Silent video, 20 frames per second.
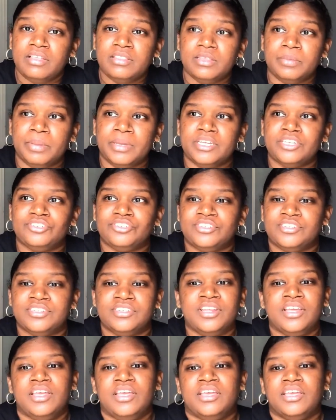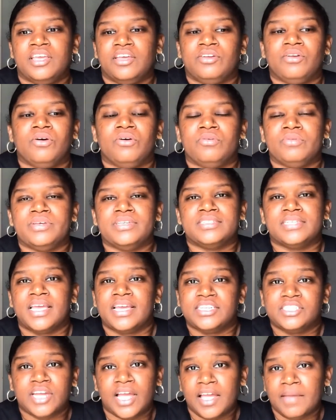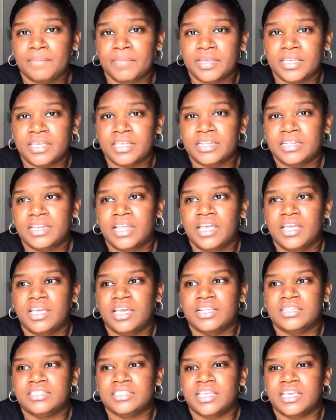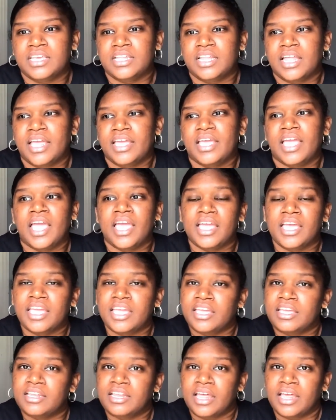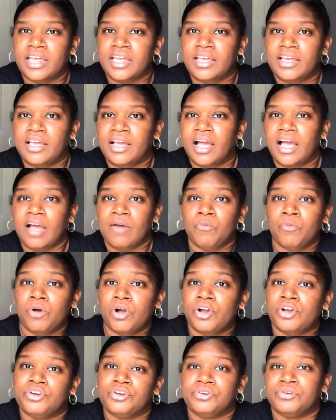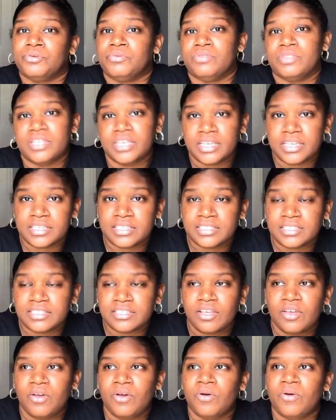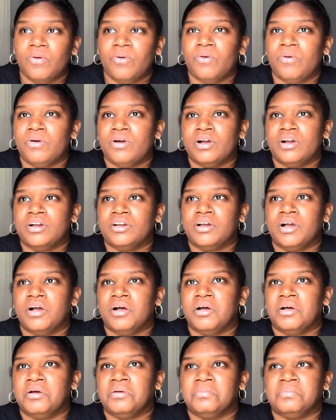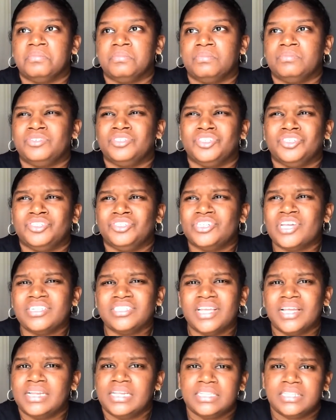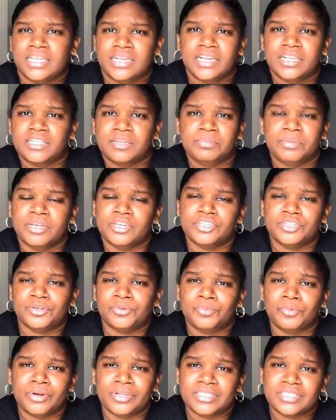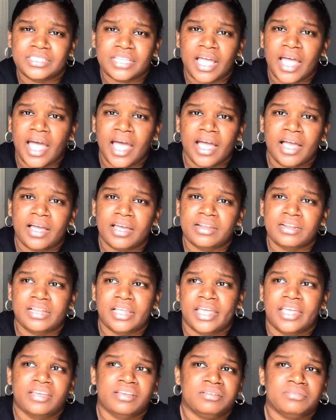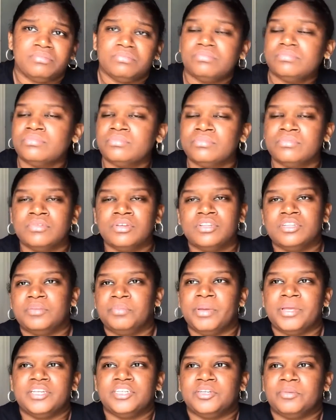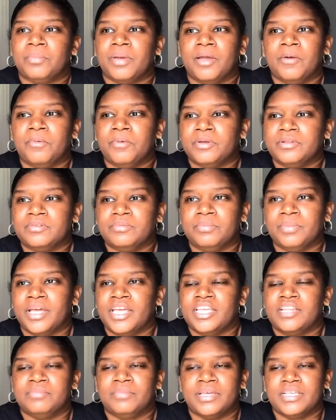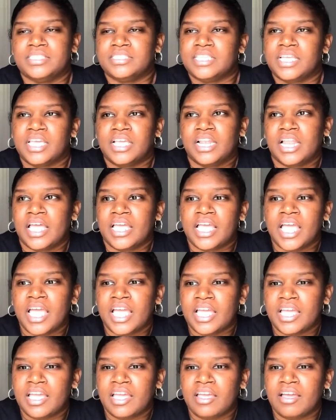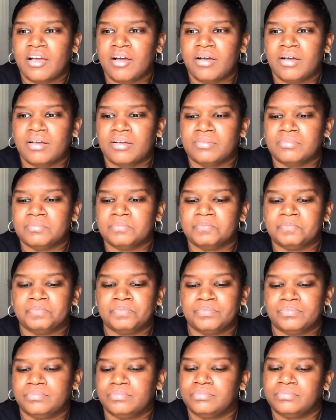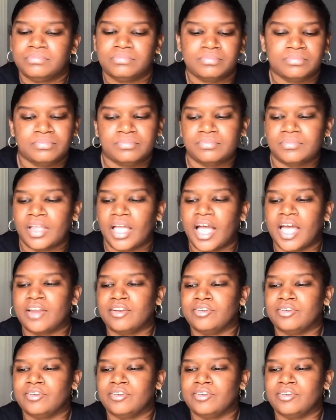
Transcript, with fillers: the patient can always like chime in and say like, hey, like, I want her to know this or um, just anything that the patient wants to add. Like the patient might want, might, might say like, hey, um, I